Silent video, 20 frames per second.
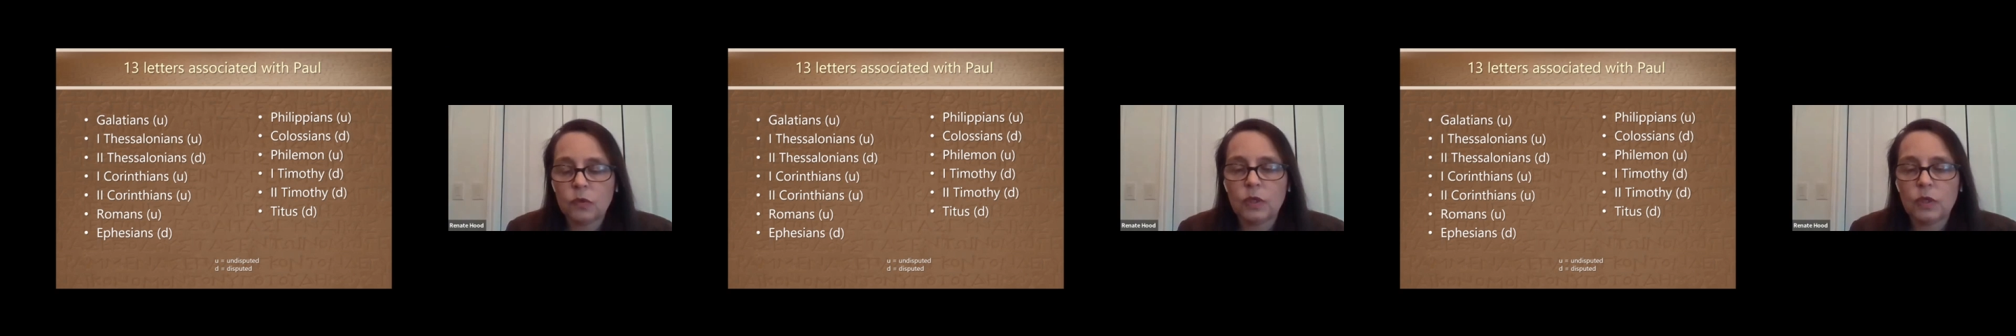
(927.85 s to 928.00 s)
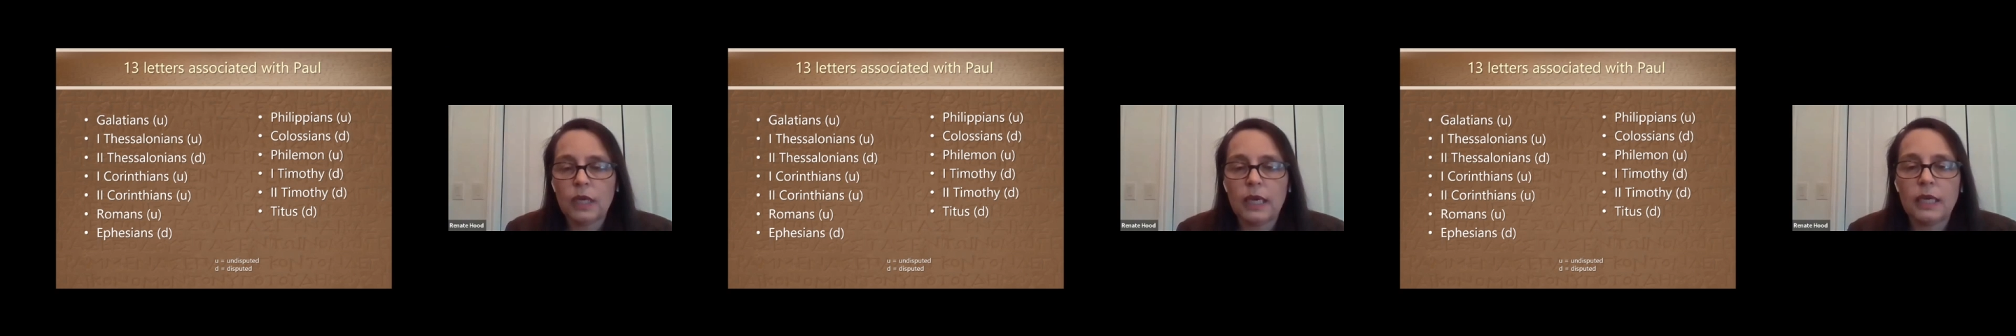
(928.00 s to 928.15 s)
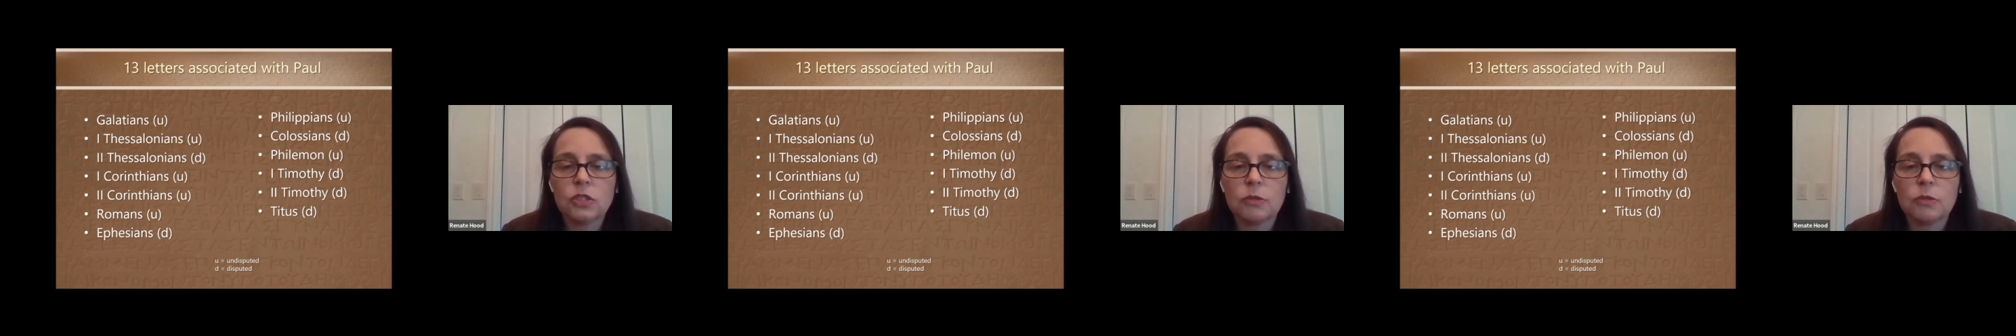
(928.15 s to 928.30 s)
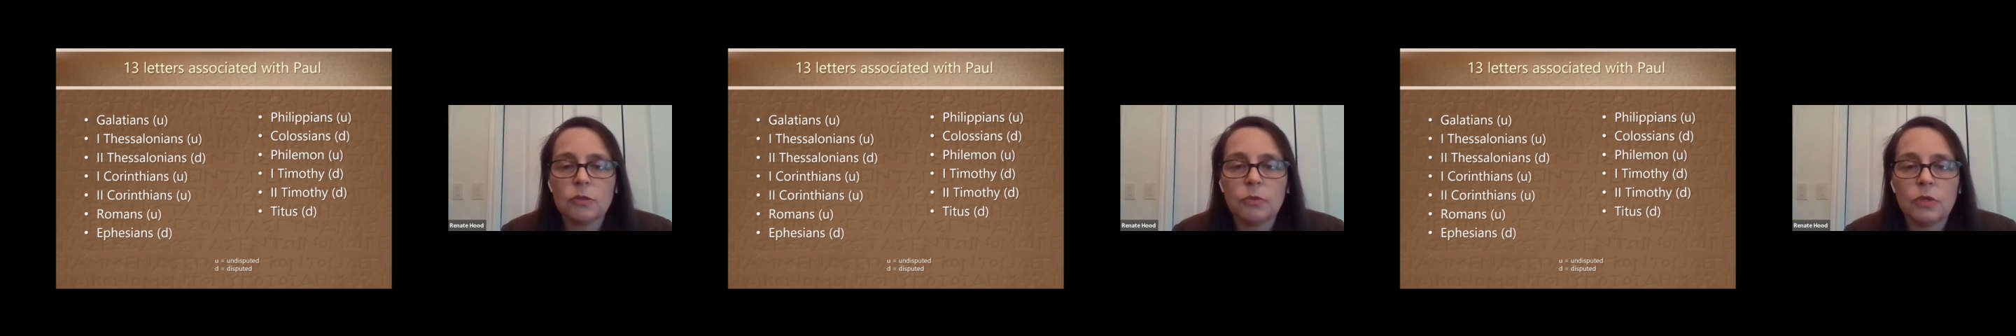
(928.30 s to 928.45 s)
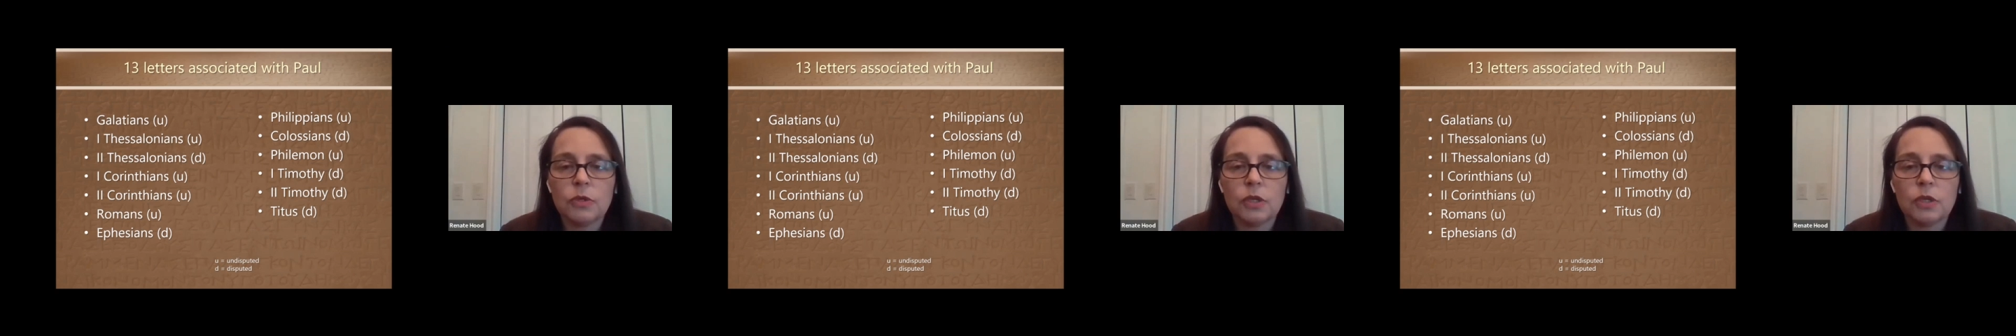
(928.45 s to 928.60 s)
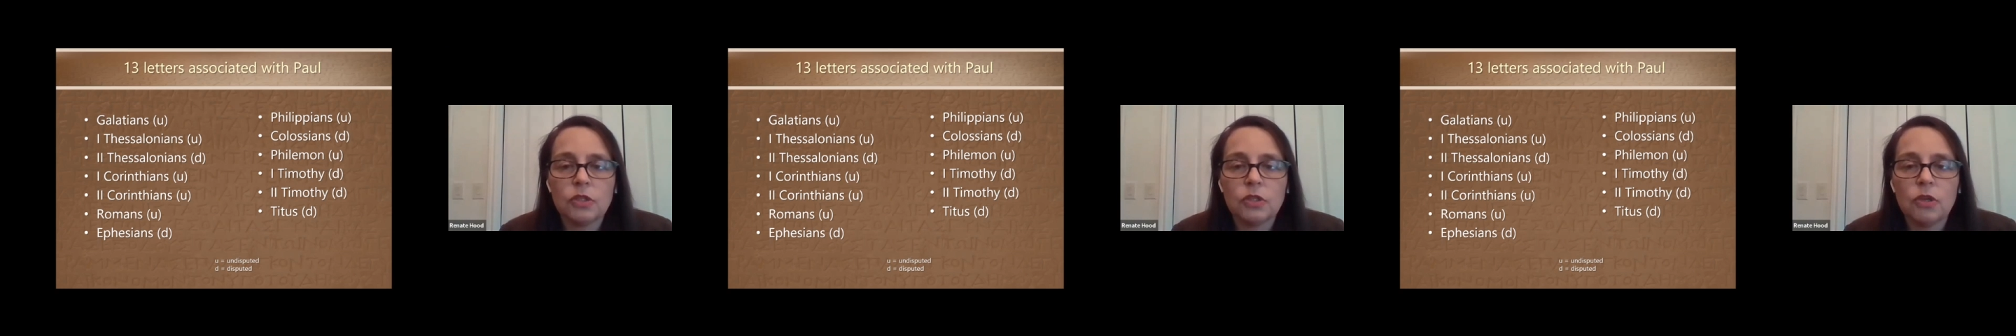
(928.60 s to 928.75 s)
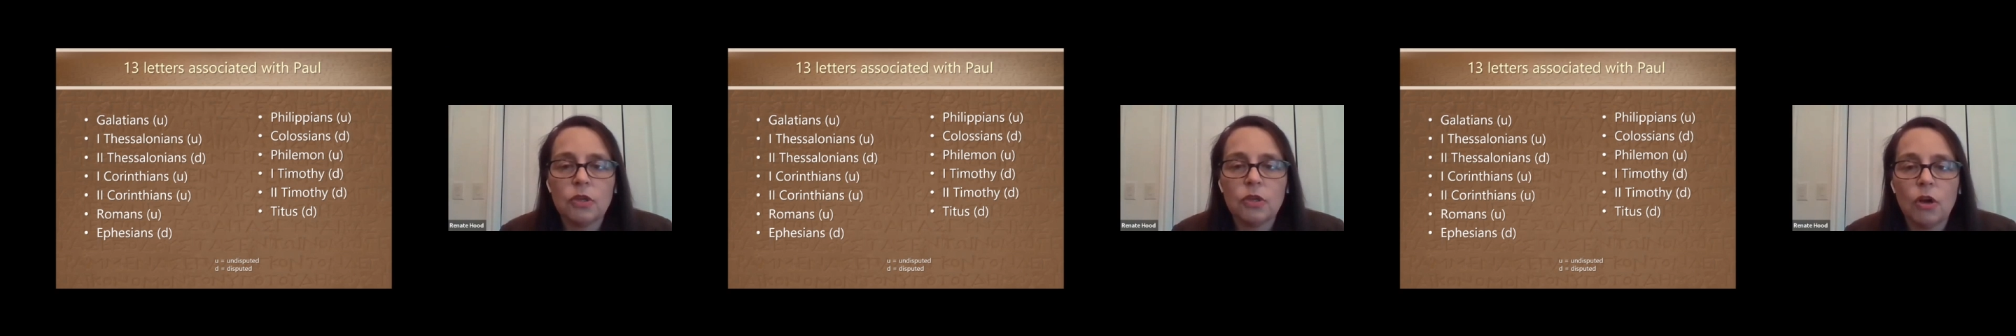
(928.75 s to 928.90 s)
Okay, so I'm
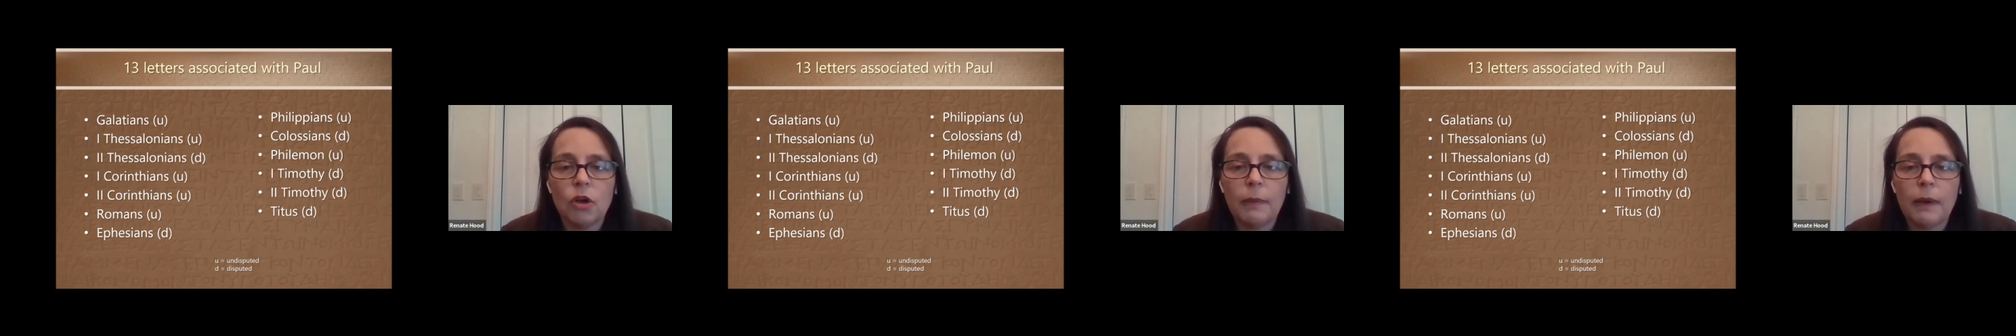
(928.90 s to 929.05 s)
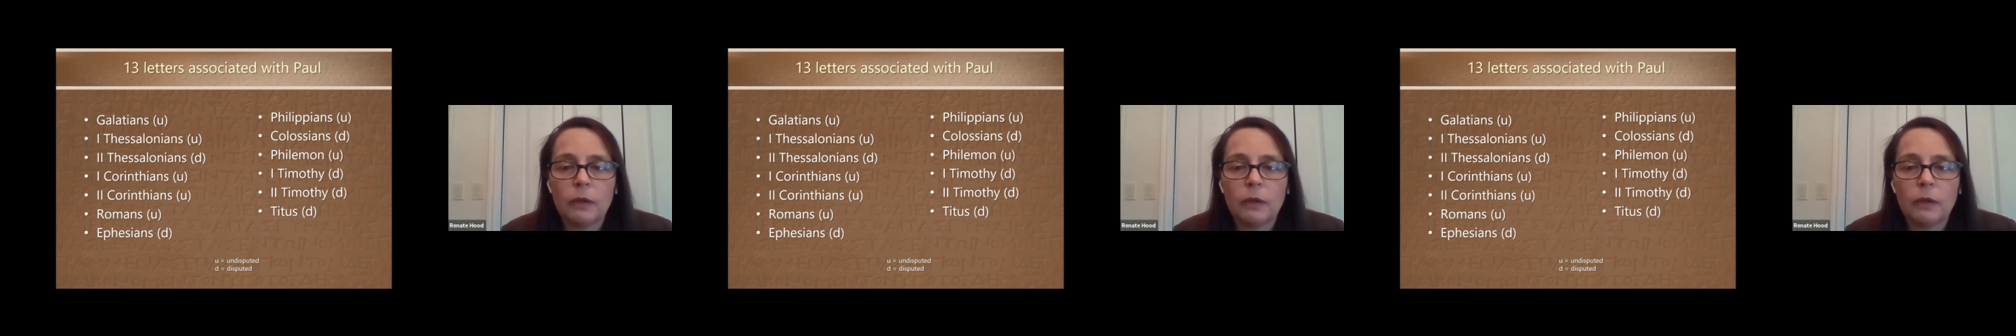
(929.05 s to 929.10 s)
going to talk